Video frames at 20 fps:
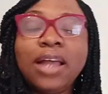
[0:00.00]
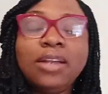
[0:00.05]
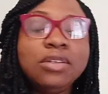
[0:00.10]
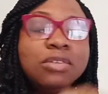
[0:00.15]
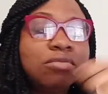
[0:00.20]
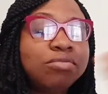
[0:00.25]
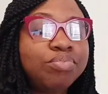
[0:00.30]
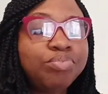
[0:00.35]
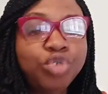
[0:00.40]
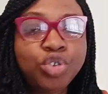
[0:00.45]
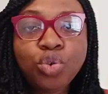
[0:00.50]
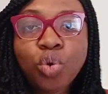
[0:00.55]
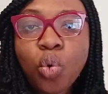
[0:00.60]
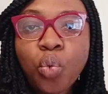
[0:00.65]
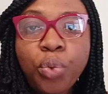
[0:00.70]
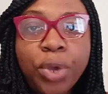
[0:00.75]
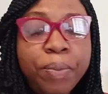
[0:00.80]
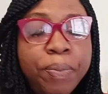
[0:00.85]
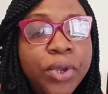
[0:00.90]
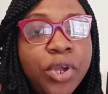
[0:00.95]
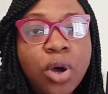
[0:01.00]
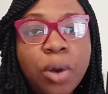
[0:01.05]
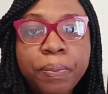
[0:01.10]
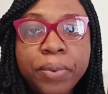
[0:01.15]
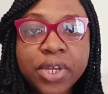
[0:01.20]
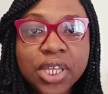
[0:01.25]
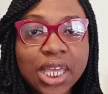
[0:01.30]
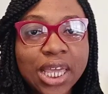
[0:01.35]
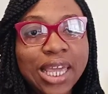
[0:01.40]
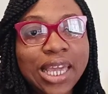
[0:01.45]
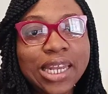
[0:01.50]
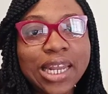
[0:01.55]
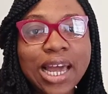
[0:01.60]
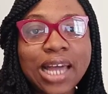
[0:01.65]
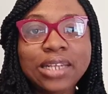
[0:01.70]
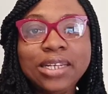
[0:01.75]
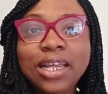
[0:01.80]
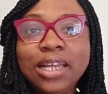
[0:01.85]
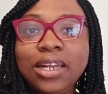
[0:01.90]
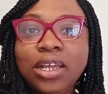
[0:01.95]
and, you know, whip it up
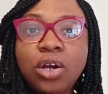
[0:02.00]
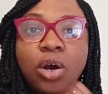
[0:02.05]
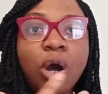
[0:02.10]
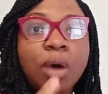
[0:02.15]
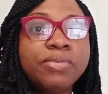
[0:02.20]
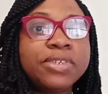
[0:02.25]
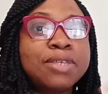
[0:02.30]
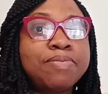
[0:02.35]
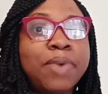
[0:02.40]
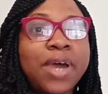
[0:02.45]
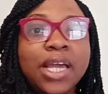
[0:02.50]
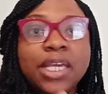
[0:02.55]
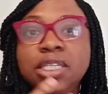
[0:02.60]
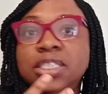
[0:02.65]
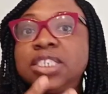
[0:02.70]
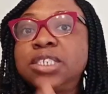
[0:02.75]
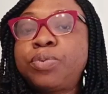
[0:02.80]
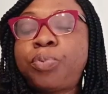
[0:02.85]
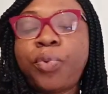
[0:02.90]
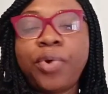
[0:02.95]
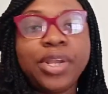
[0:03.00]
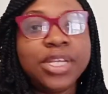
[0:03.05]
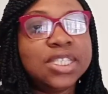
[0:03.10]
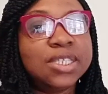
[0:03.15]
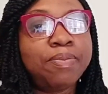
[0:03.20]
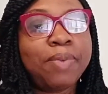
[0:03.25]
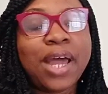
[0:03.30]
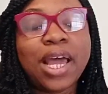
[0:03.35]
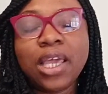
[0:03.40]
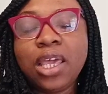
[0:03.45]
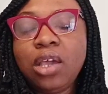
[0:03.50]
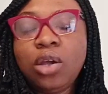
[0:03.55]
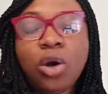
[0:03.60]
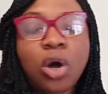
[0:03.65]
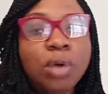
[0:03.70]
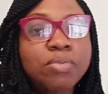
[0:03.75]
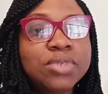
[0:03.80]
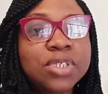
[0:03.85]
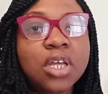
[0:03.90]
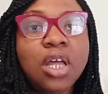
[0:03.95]
again, and then it comes back, it springs back,
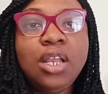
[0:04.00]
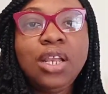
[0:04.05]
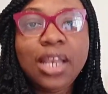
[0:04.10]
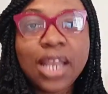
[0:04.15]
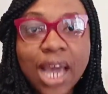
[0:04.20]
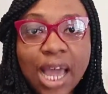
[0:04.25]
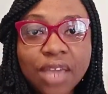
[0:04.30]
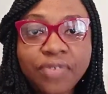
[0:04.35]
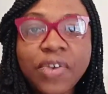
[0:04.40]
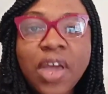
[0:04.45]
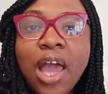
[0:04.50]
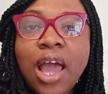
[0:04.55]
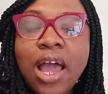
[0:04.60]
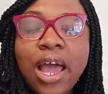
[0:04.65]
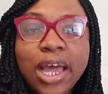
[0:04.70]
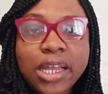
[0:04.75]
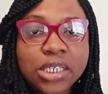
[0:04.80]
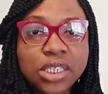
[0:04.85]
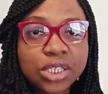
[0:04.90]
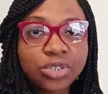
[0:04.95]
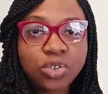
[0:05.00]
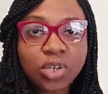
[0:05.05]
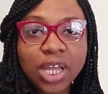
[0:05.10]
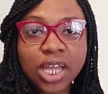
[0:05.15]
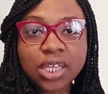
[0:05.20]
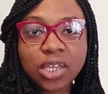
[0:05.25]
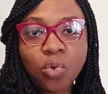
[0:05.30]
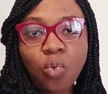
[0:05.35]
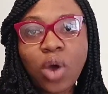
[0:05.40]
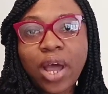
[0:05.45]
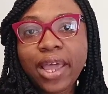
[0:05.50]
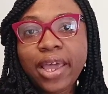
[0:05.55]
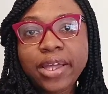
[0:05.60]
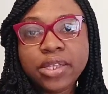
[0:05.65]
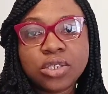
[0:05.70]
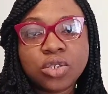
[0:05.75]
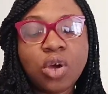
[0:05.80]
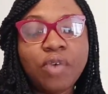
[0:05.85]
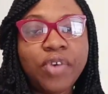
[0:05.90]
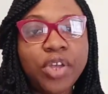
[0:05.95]
it comes alive, and then you can go
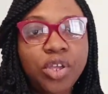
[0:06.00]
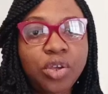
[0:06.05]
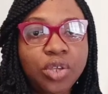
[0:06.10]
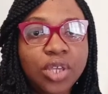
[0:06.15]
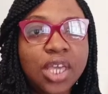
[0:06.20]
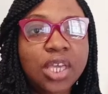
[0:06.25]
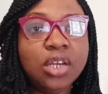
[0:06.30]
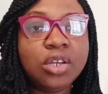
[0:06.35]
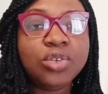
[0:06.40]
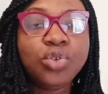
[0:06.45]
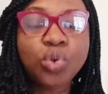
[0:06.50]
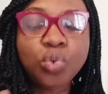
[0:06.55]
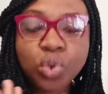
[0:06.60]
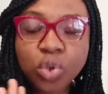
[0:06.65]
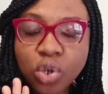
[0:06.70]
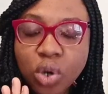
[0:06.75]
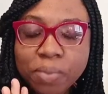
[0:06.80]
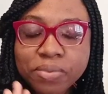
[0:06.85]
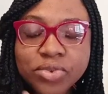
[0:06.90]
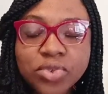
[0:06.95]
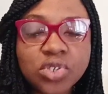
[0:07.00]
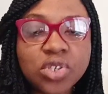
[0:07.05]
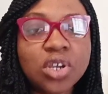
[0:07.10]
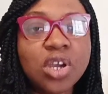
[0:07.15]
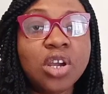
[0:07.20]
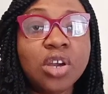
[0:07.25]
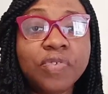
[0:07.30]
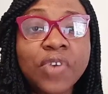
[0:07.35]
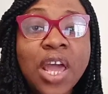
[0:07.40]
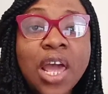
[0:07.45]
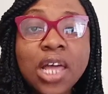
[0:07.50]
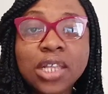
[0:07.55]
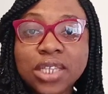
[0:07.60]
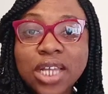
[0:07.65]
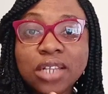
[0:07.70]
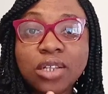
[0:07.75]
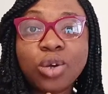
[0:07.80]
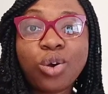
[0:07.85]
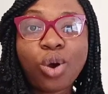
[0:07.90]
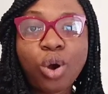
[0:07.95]
ahead to cover your cake, you would observe
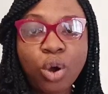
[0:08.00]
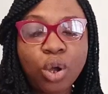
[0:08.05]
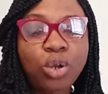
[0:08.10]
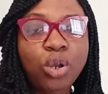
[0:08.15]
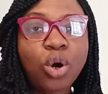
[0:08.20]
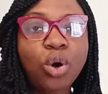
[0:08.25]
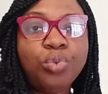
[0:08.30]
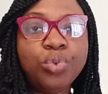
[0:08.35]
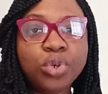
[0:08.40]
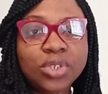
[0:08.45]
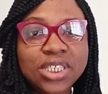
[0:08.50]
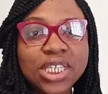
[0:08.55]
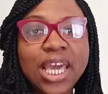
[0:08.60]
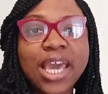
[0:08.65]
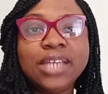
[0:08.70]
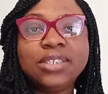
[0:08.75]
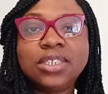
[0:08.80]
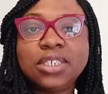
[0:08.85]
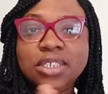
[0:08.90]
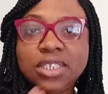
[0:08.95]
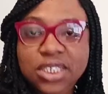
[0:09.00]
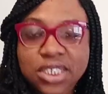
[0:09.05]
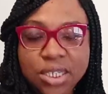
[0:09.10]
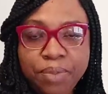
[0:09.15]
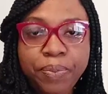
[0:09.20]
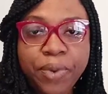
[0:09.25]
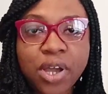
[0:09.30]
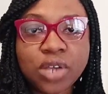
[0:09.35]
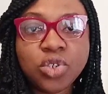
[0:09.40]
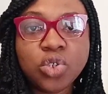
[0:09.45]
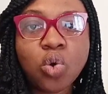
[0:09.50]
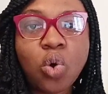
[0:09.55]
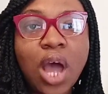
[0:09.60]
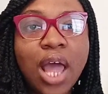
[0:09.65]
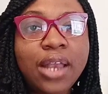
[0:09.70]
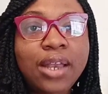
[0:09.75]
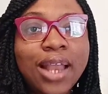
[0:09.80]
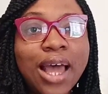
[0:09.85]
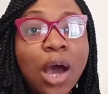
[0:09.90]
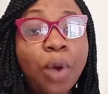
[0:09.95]
that the color would get deeper.
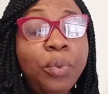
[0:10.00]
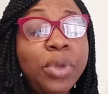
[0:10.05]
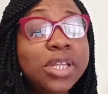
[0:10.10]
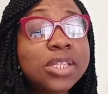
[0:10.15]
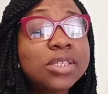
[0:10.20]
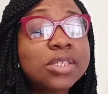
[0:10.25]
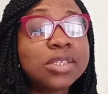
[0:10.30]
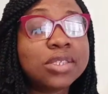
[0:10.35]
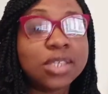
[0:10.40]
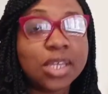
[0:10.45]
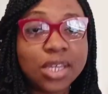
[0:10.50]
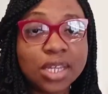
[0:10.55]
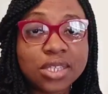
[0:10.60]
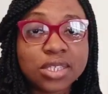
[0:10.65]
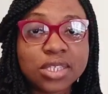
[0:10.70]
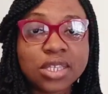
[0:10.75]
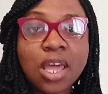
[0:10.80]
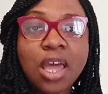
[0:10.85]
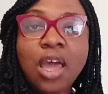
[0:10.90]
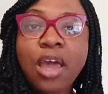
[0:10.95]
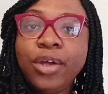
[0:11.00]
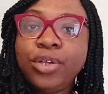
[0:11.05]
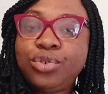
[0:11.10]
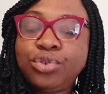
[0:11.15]
So allow it to sit.